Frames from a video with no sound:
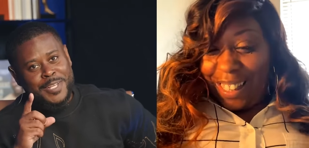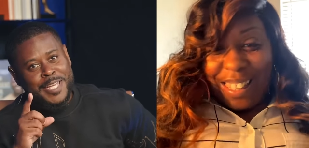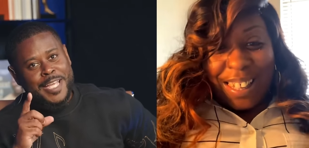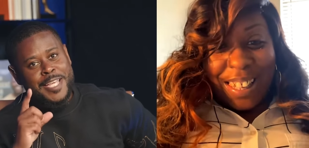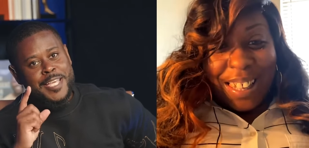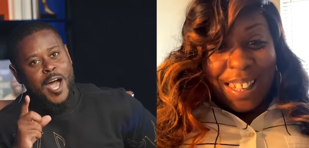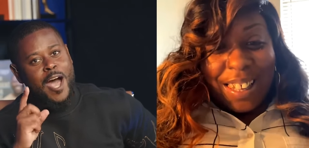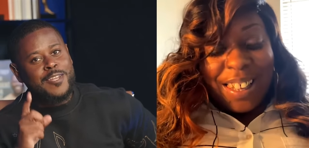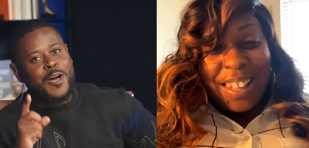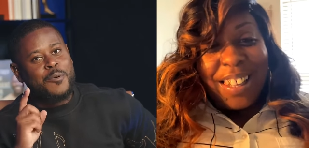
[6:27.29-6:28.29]
Speaker 1: Y'all know
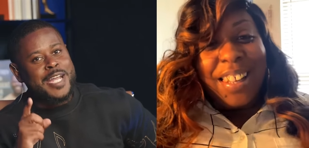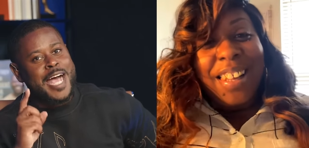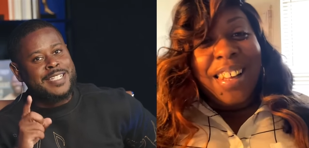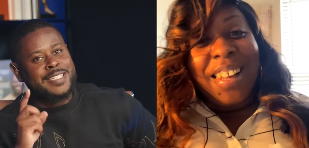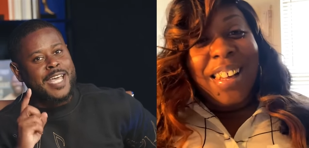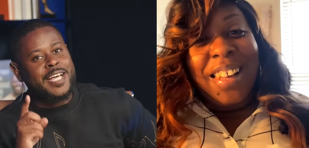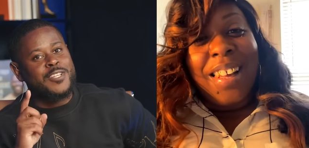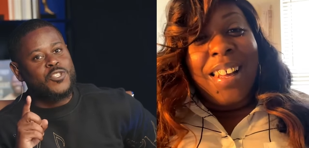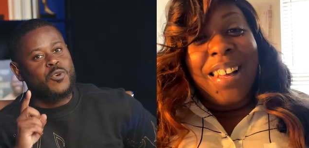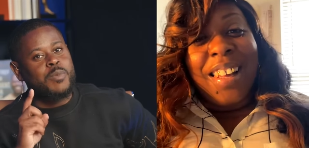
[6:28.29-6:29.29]
when I say consumer
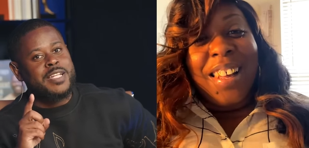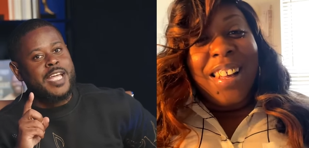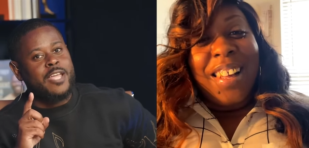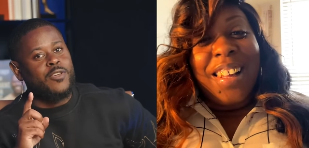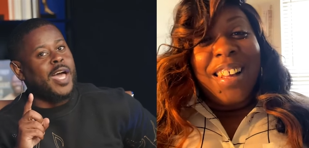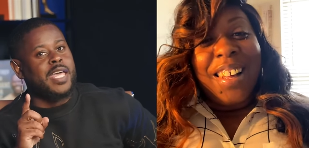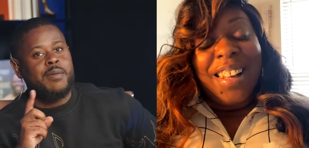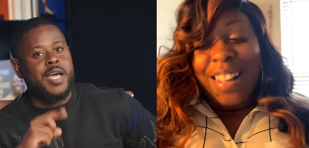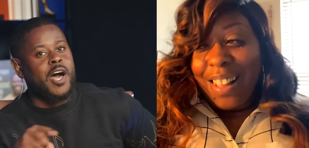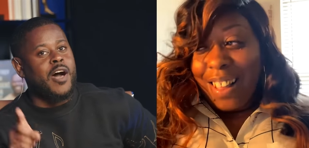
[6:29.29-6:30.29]
debt, you gotta give me
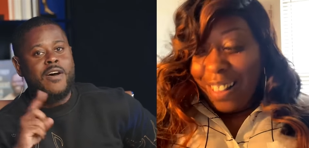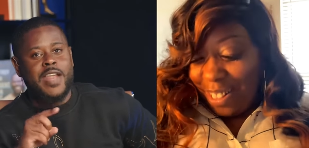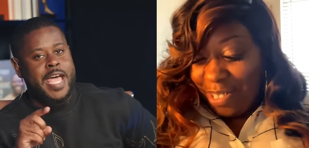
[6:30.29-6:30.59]
all that,